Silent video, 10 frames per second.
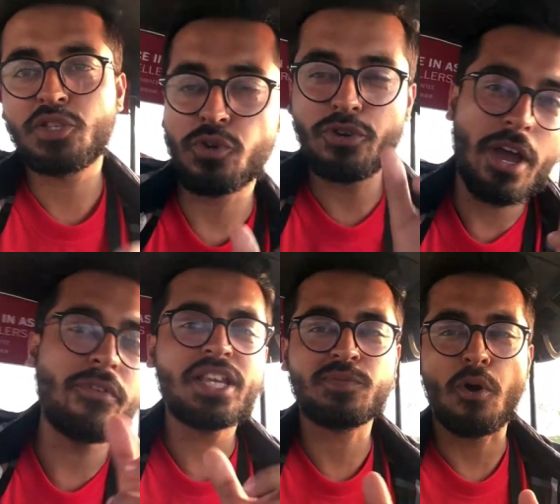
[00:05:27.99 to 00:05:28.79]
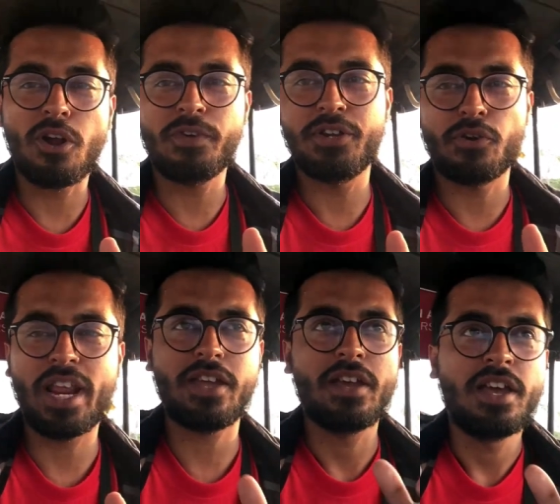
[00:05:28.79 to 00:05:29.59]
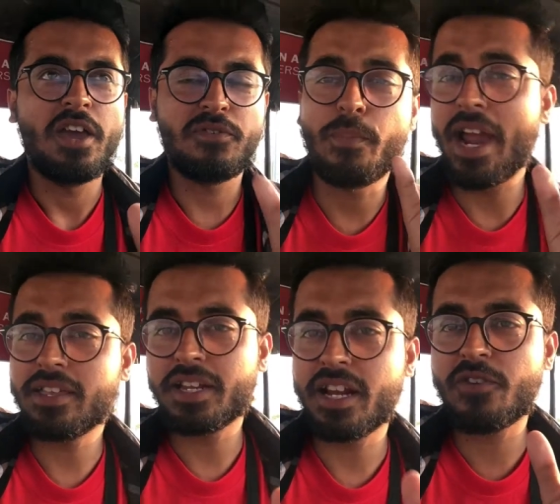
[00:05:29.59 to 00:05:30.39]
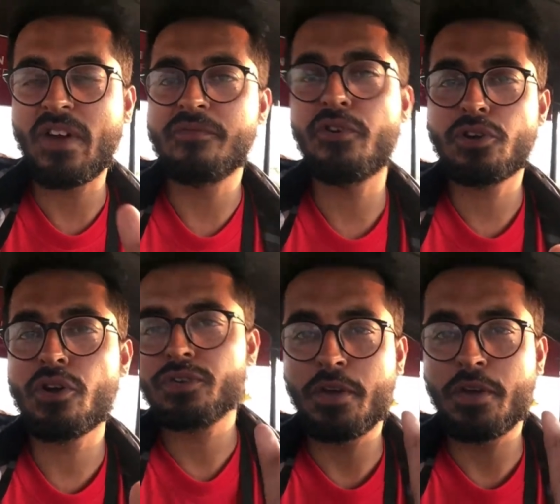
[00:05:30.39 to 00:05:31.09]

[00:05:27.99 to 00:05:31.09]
So you have a very small window. Like if you buy the ticket at five o'clock,